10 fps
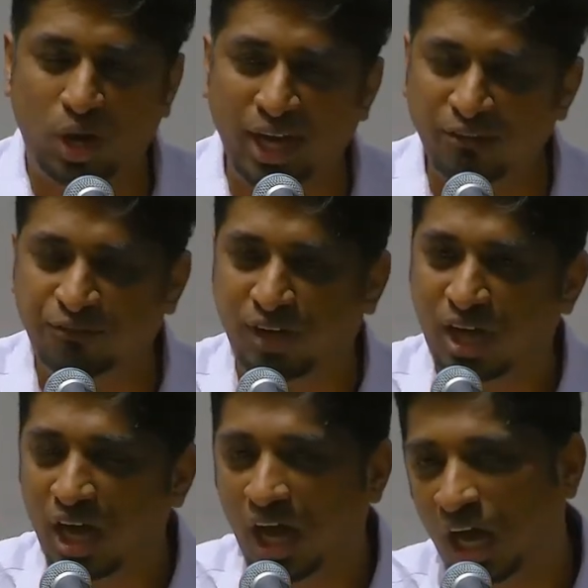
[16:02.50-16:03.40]
and wife
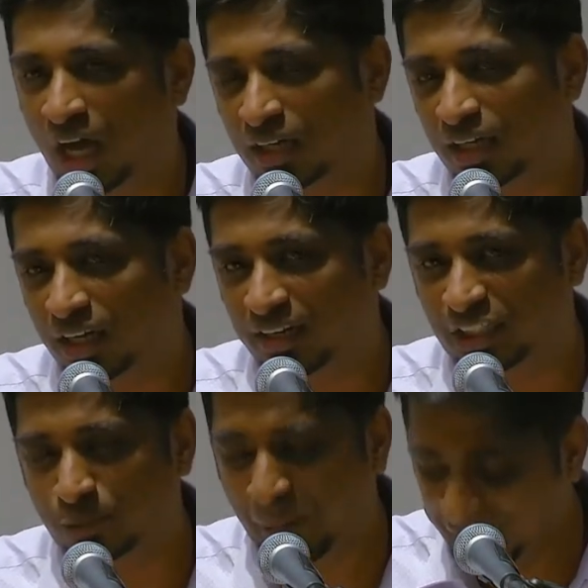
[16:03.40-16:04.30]
are
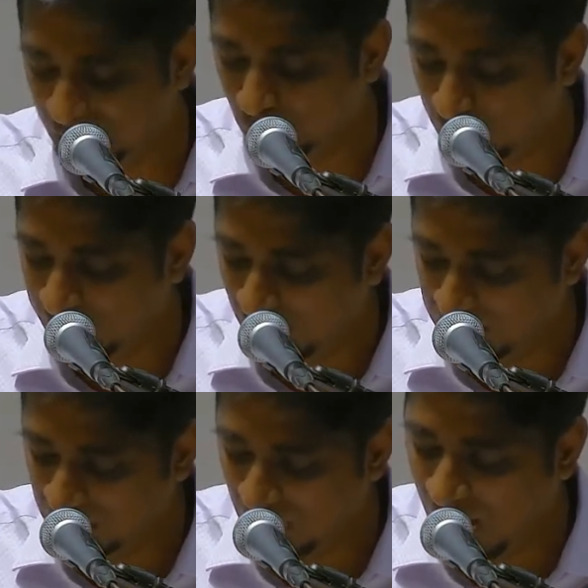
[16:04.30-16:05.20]
respecting one
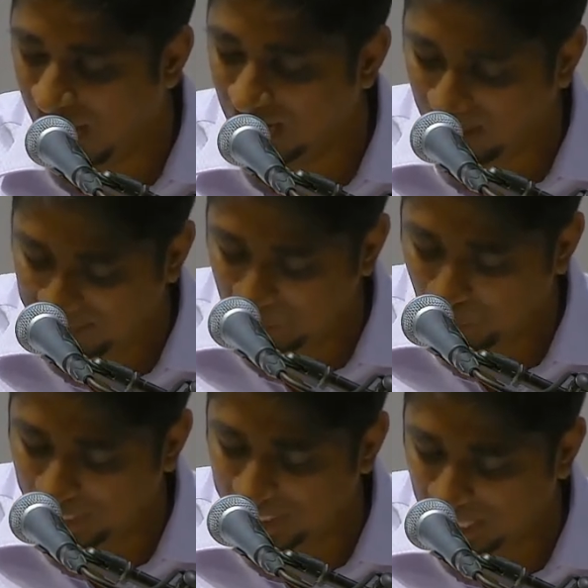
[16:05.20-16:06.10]
another, are
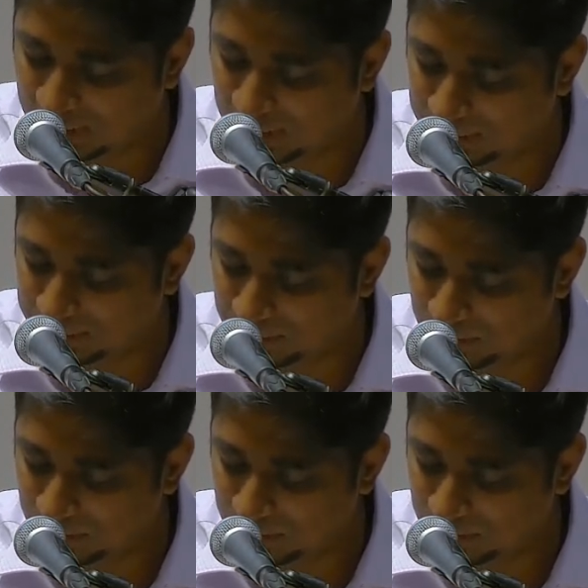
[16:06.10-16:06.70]
loving one another.